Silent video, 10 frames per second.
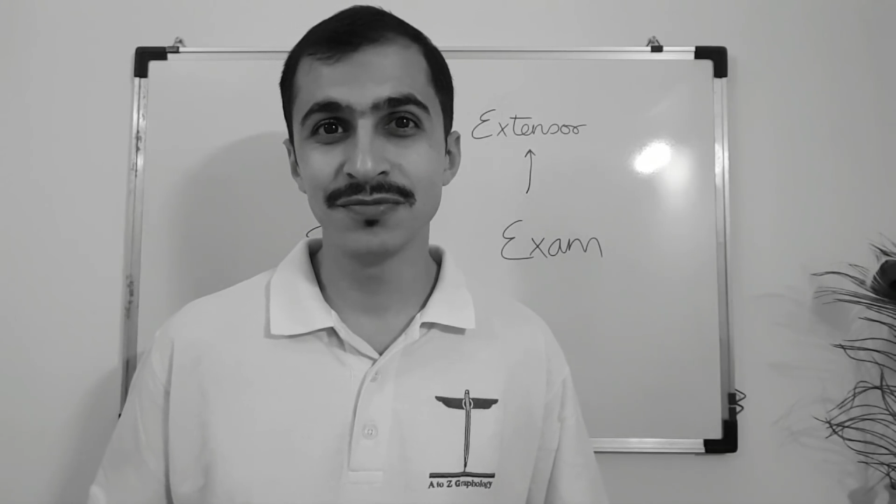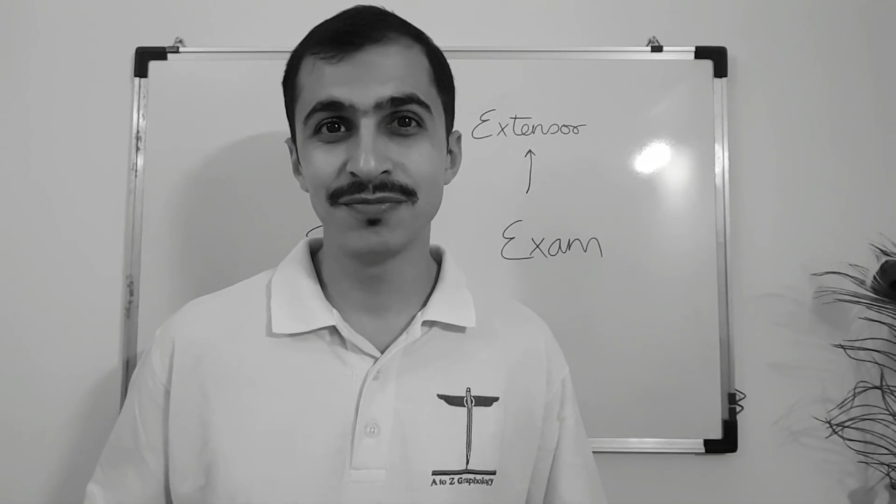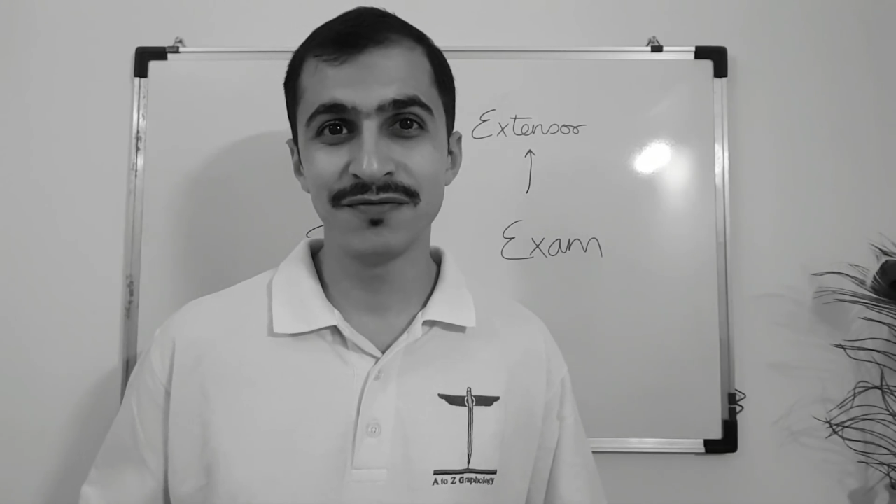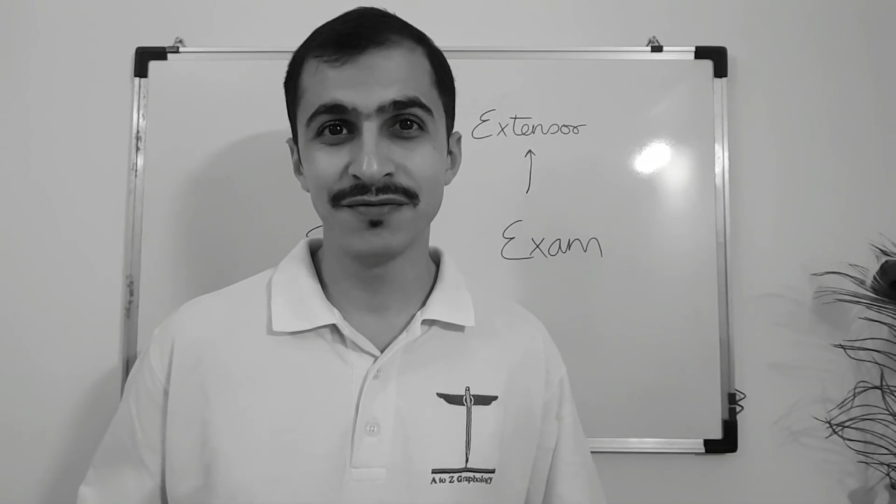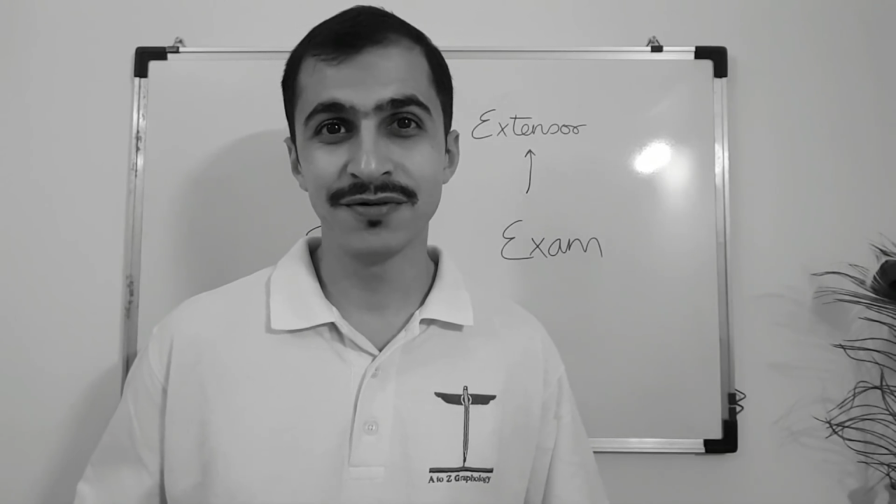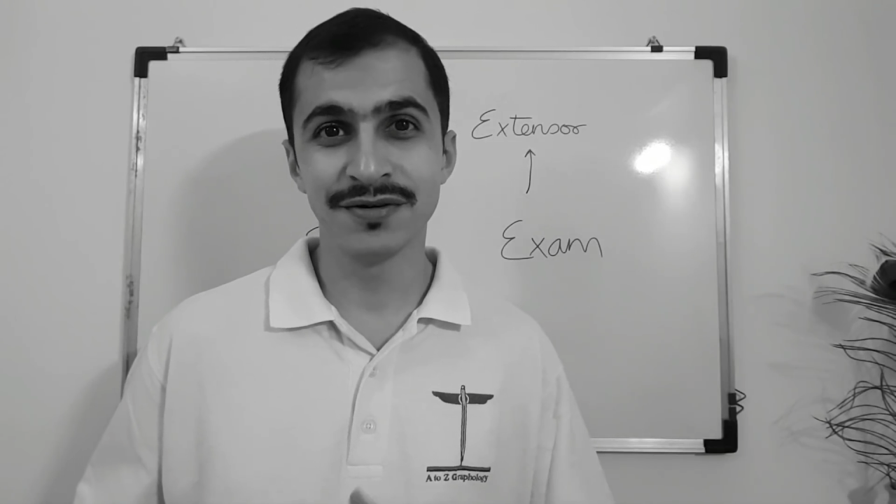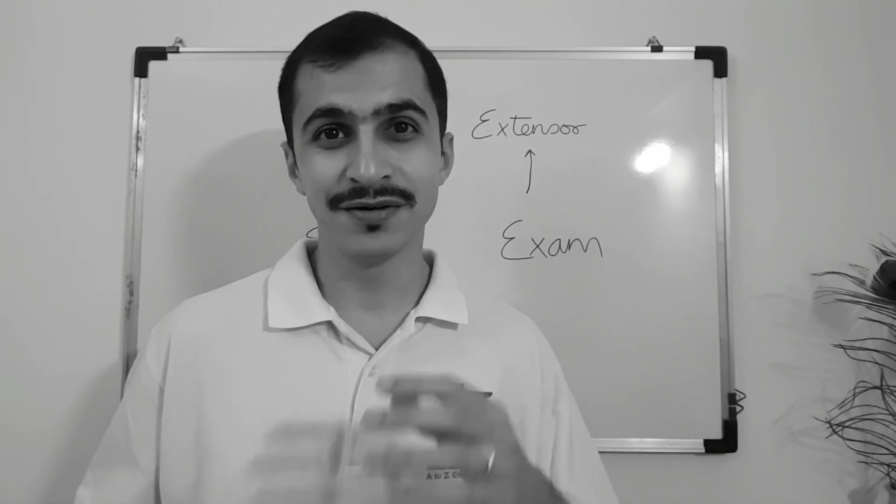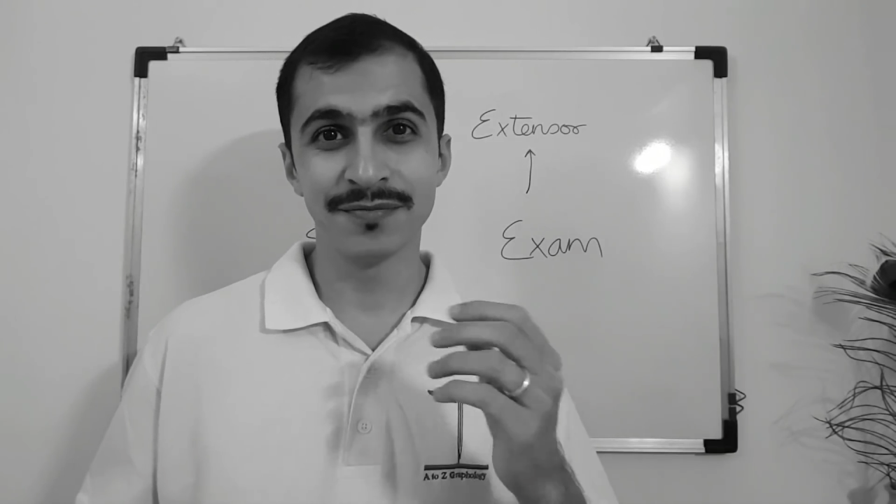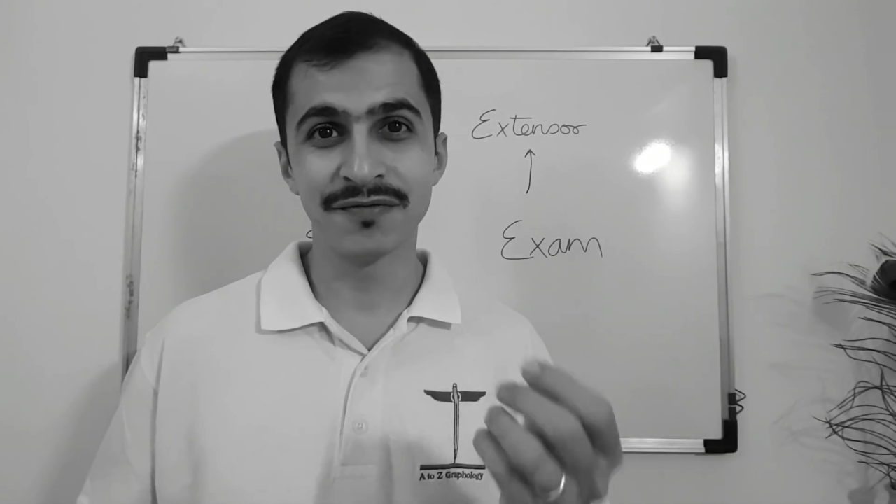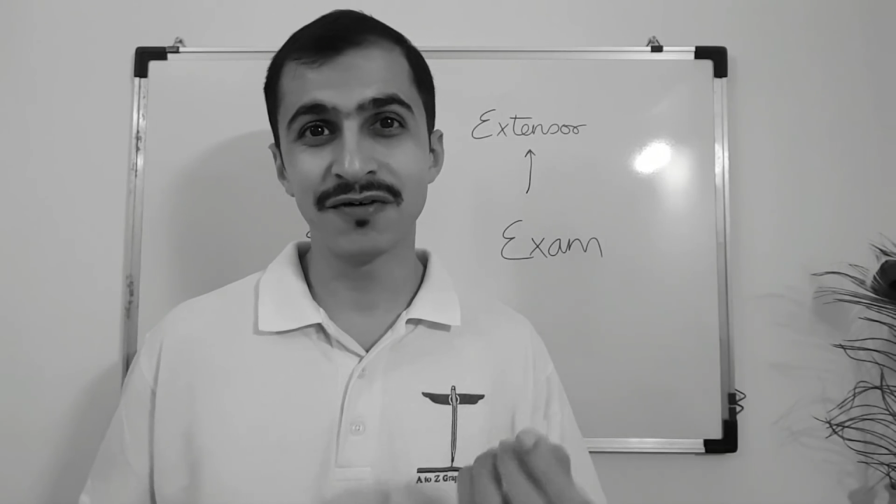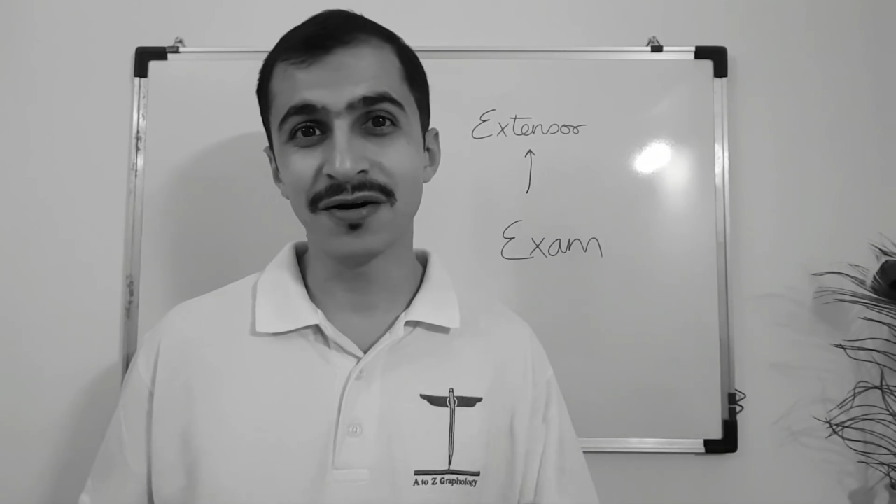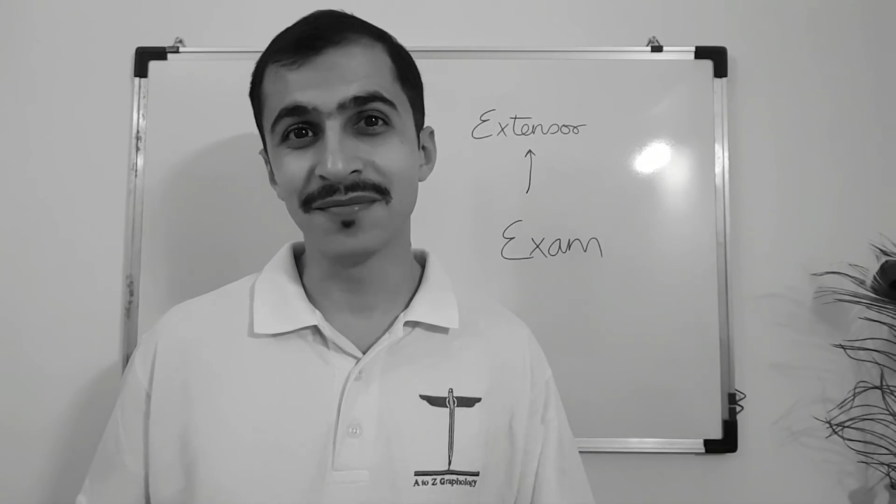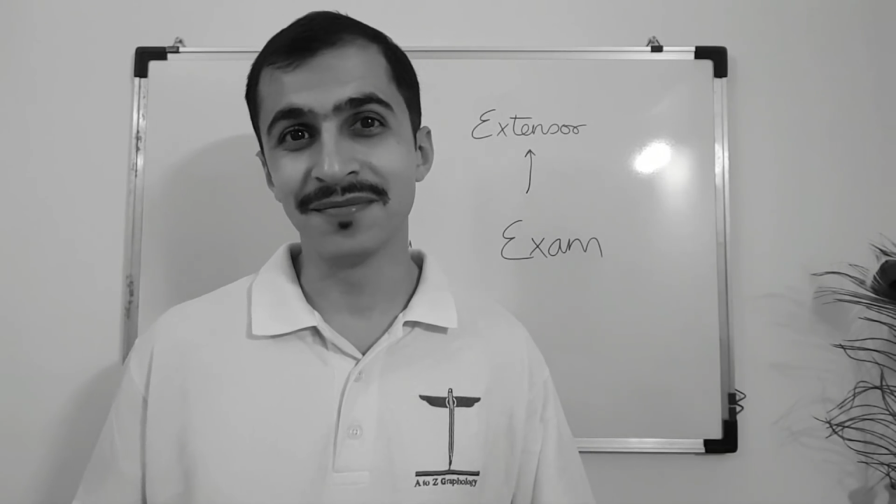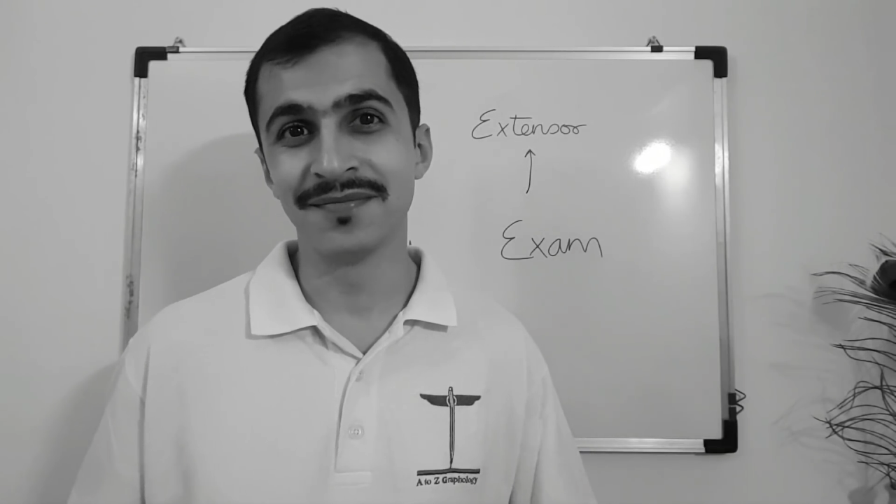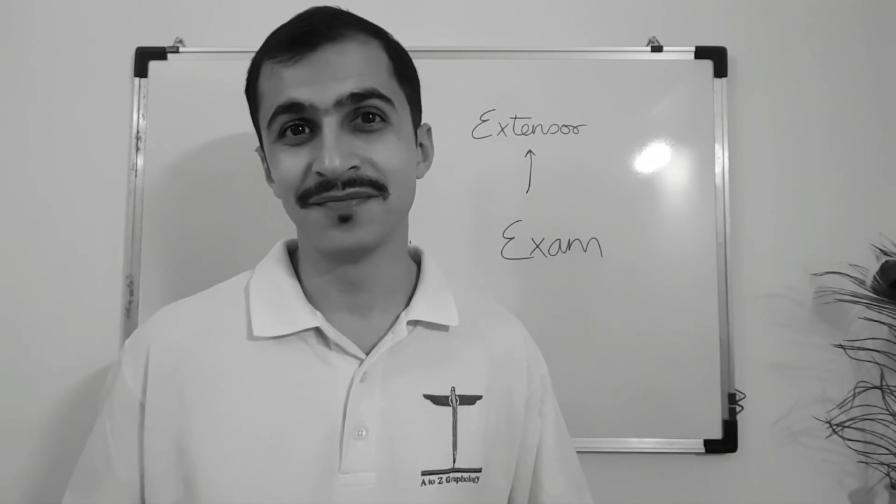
to perform?